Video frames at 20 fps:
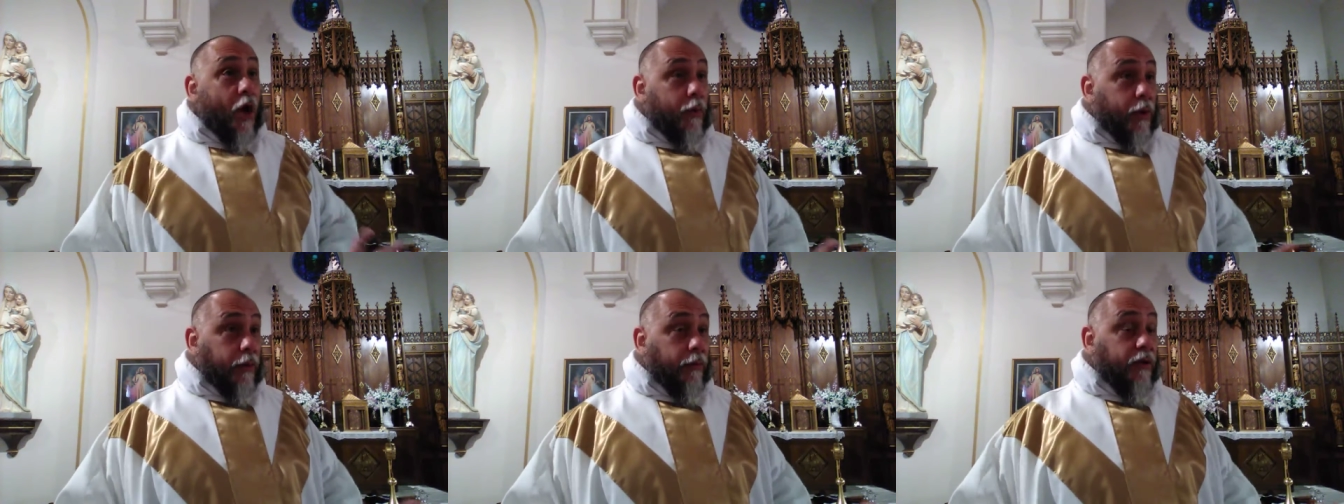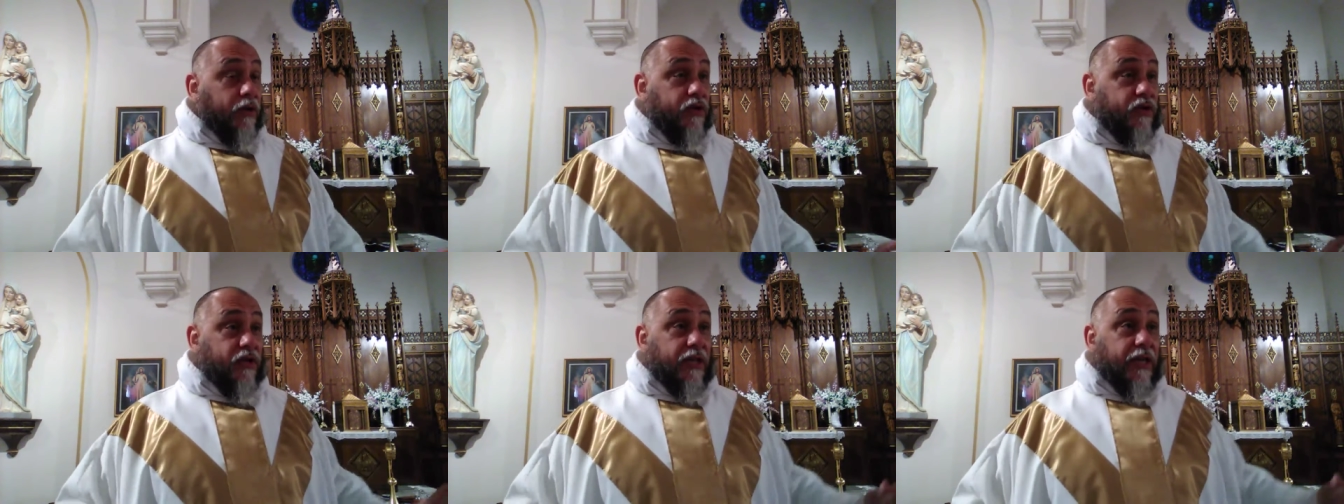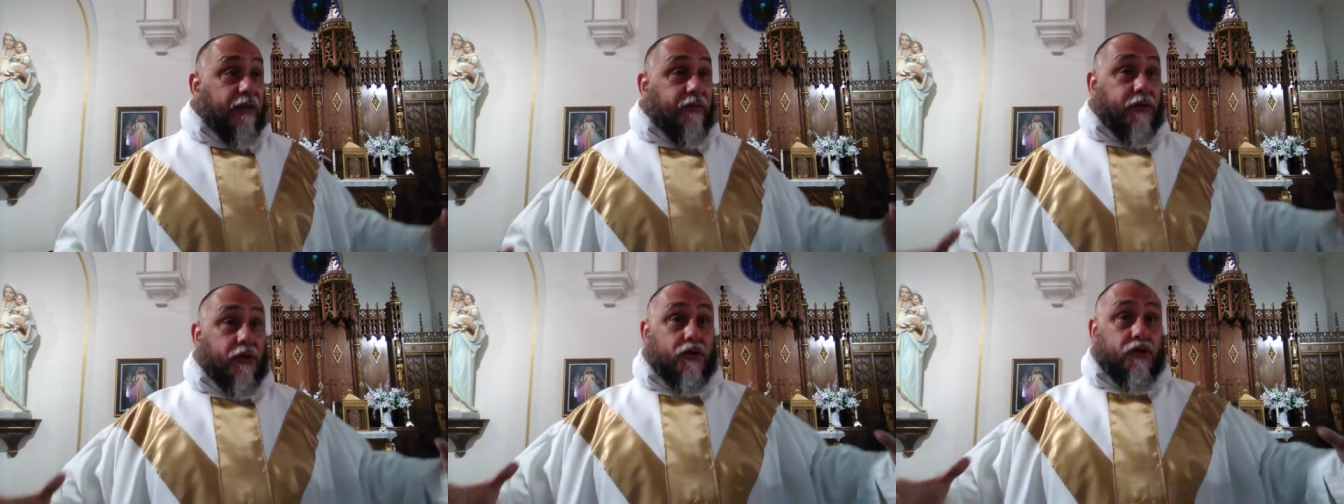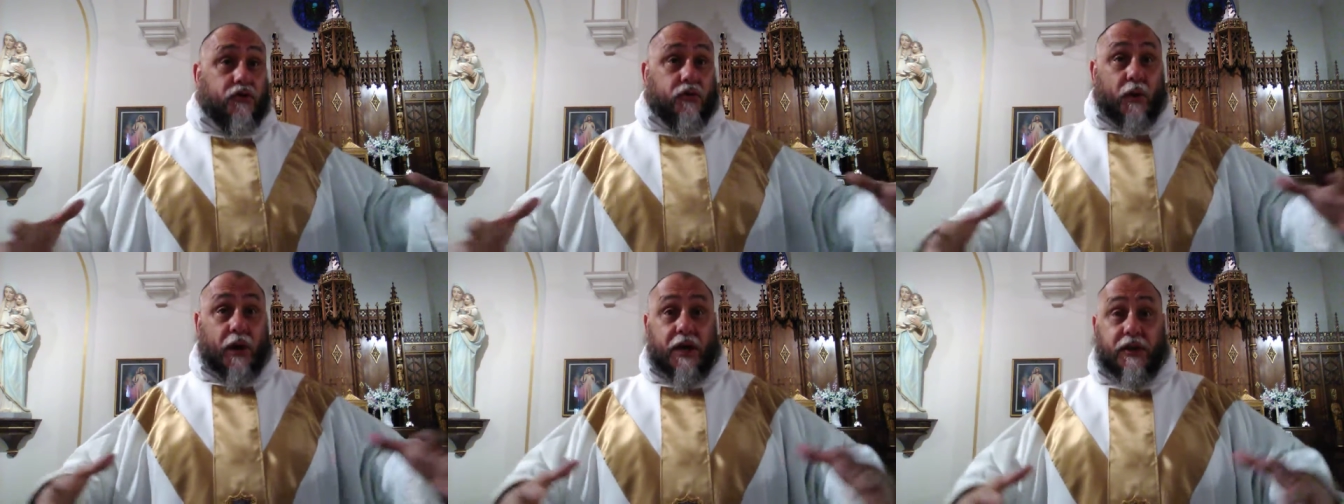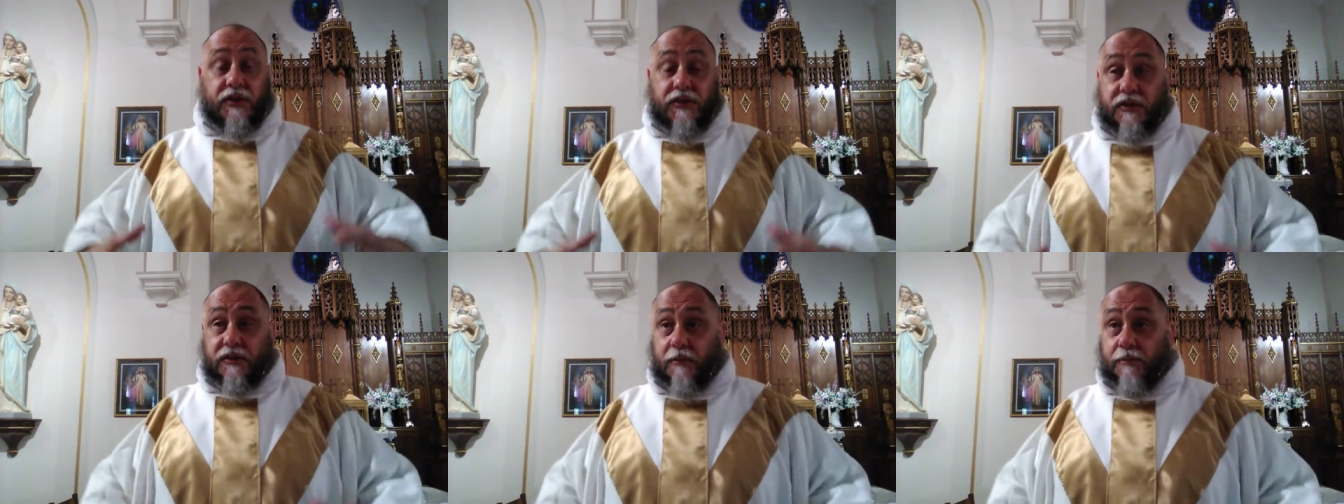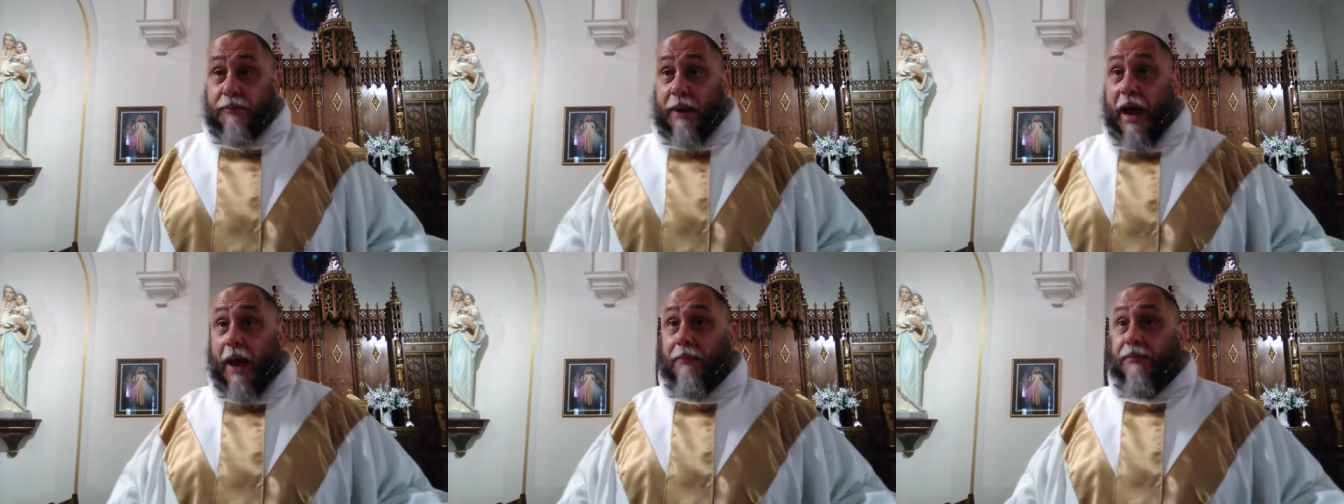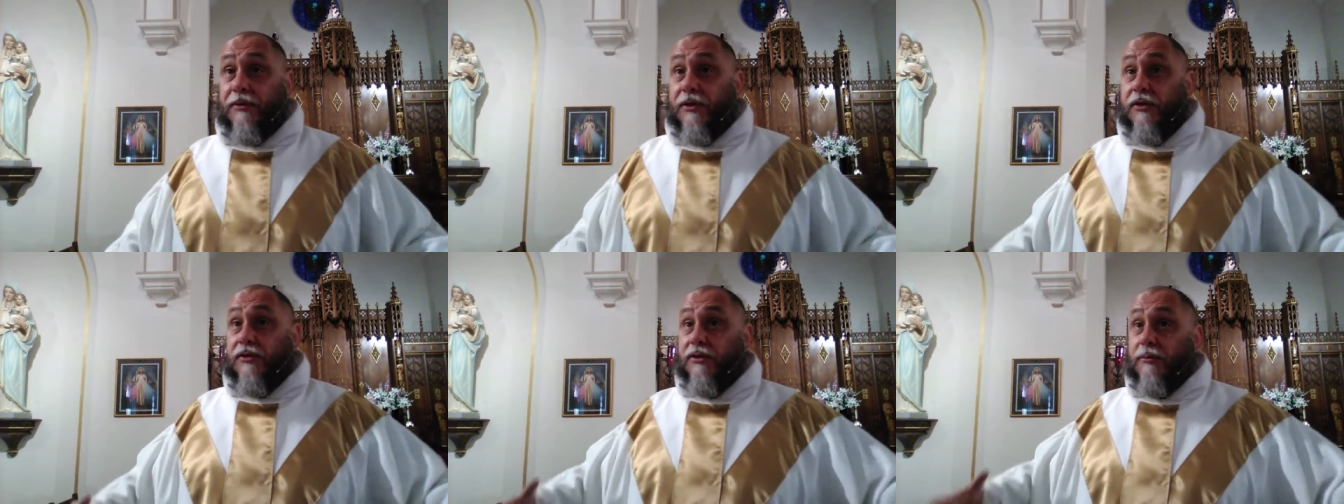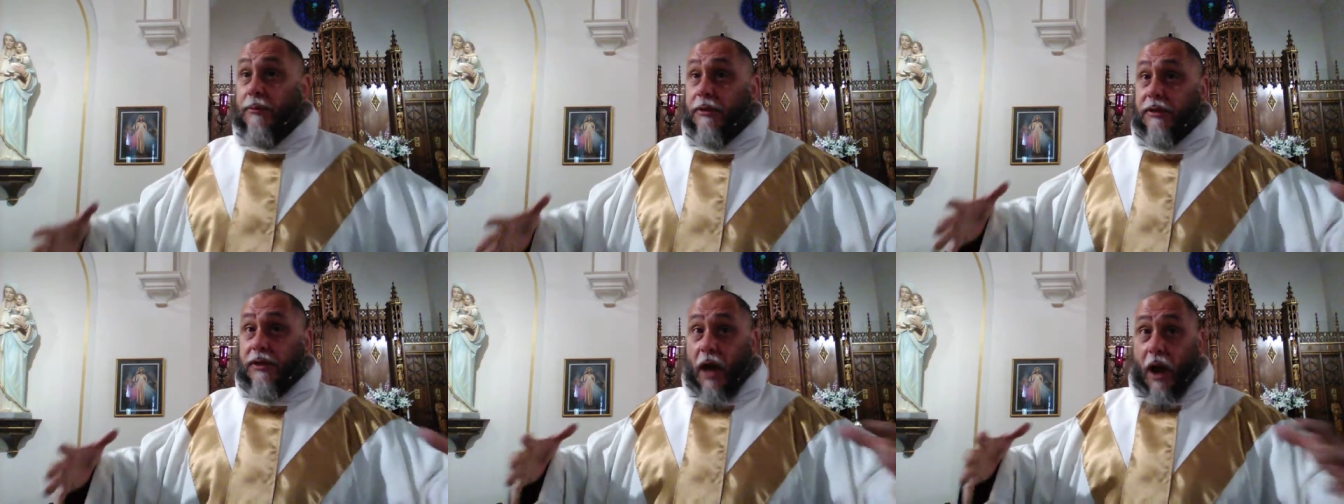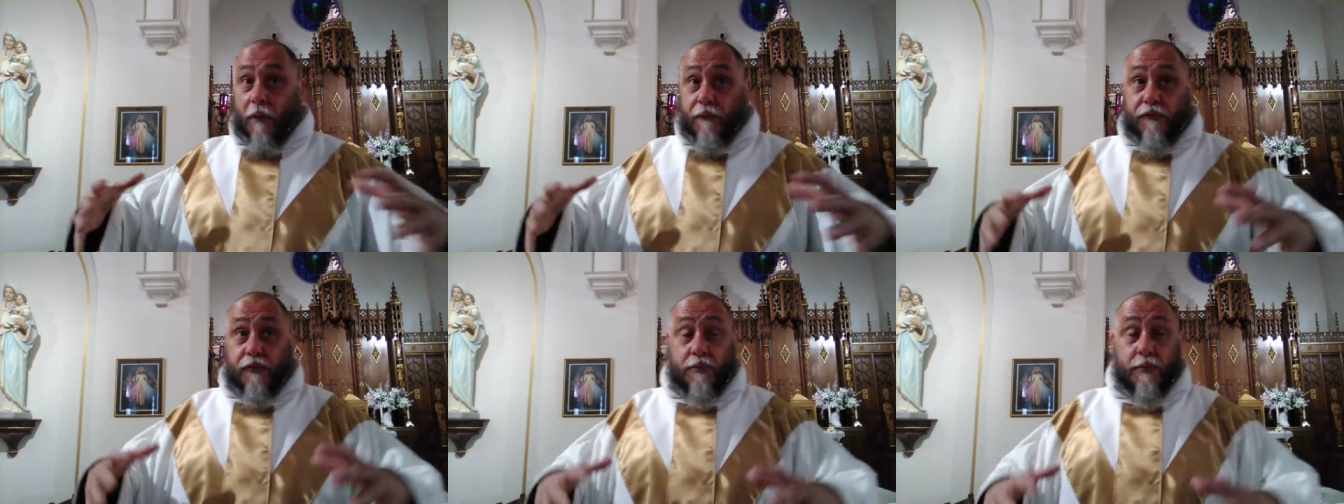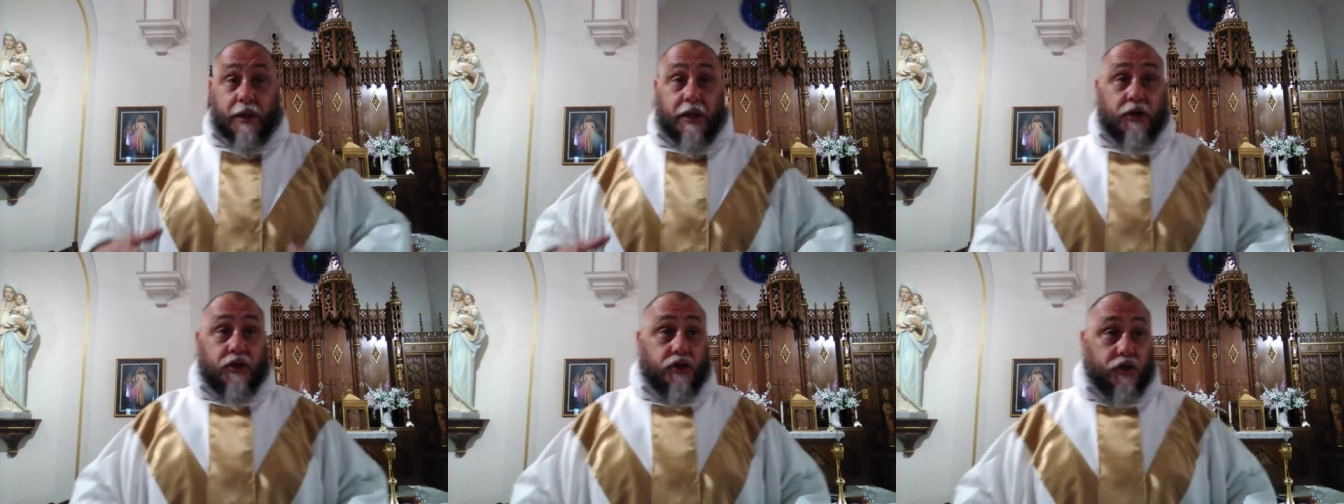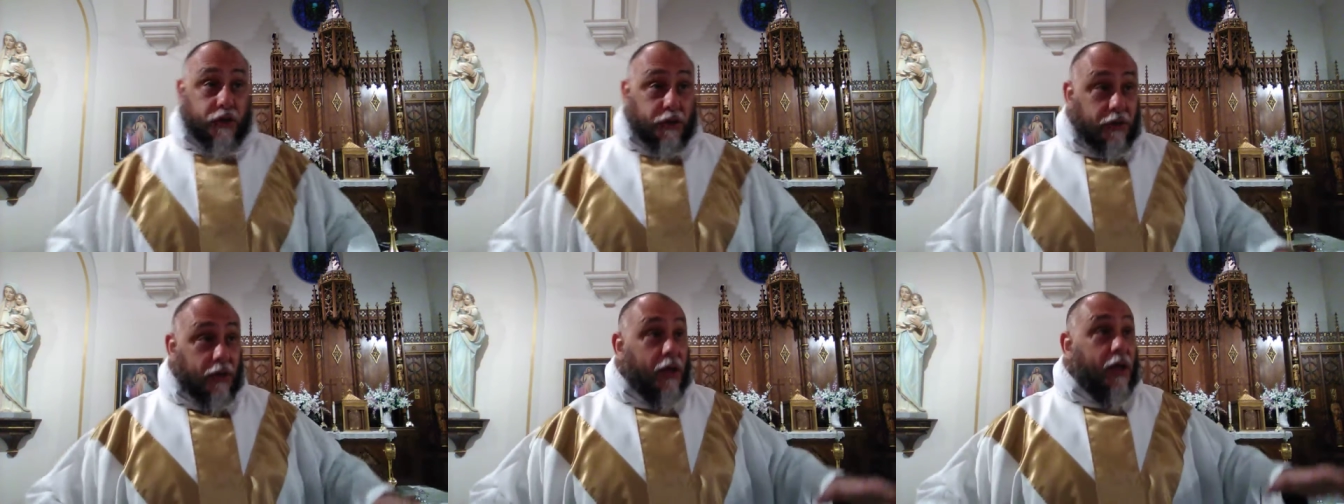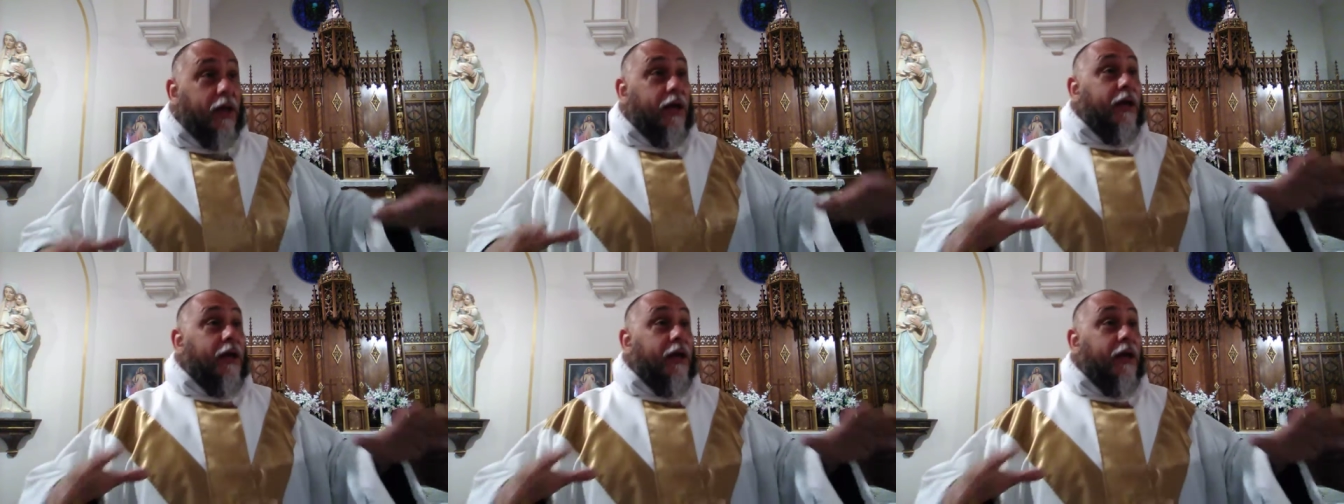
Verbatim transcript: We receive those graces of baptism and confirmation.